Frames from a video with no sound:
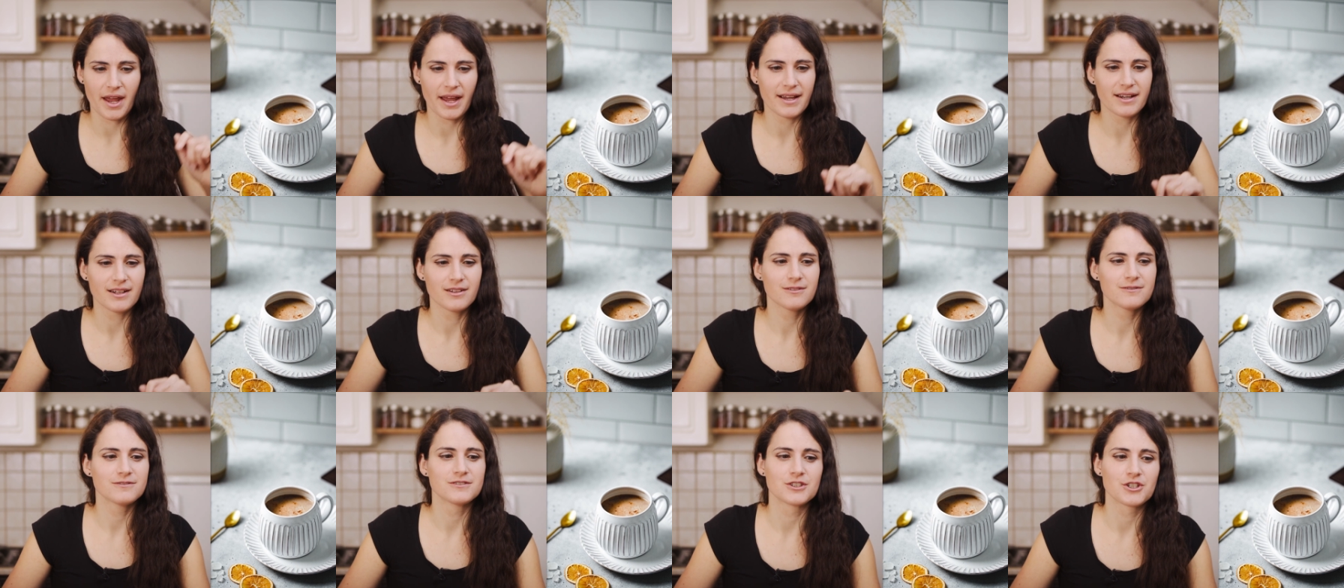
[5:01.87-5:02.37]

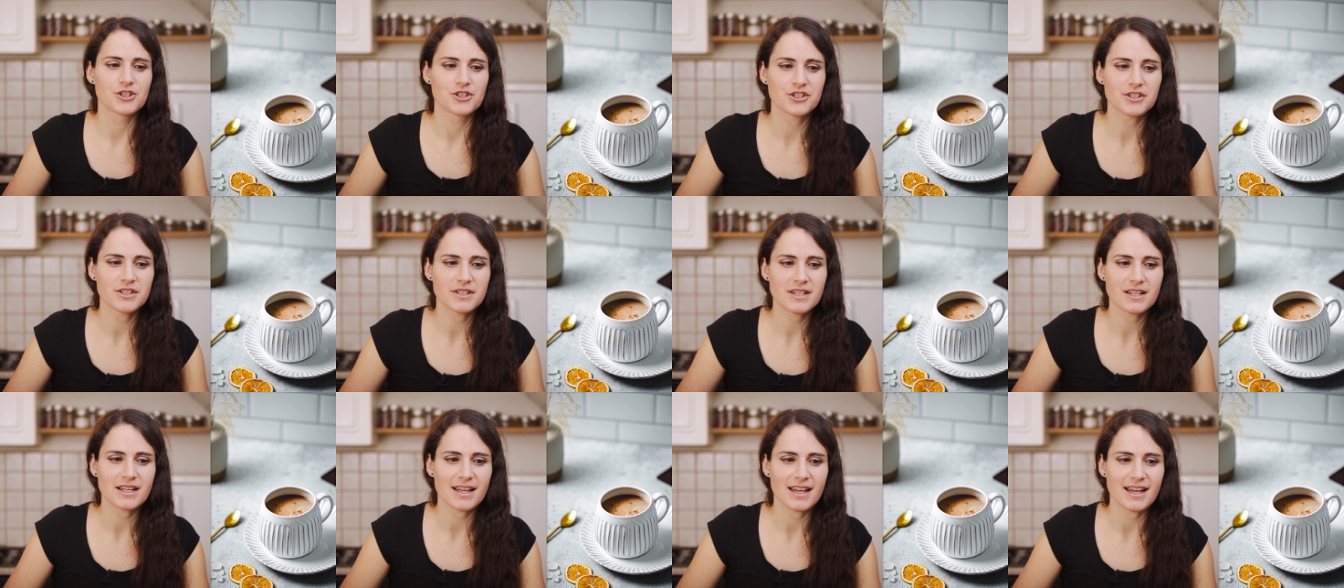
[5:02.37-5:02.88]
angle
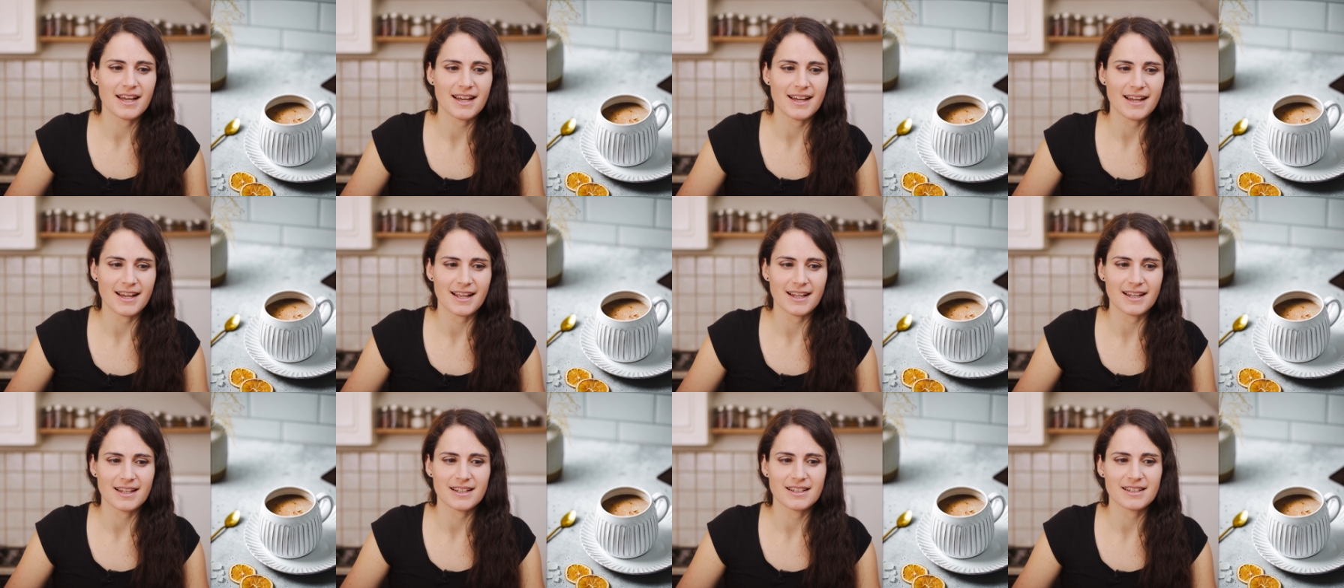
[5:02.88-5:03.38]
version,
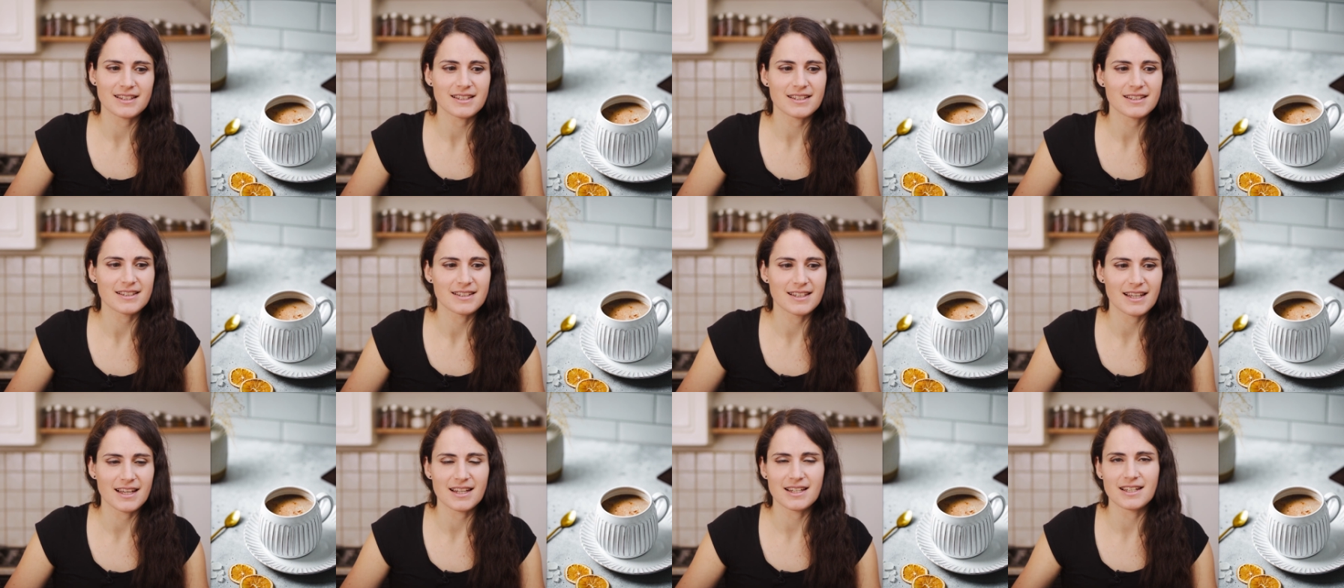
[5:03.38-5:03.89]
and
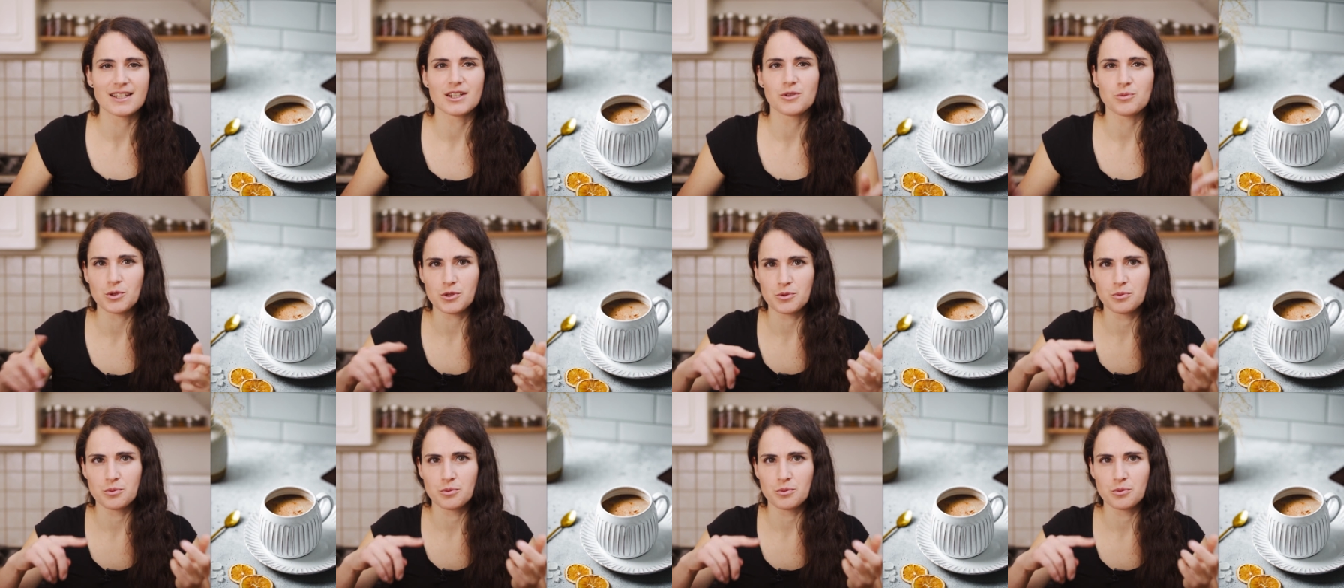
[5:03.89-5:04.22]
then it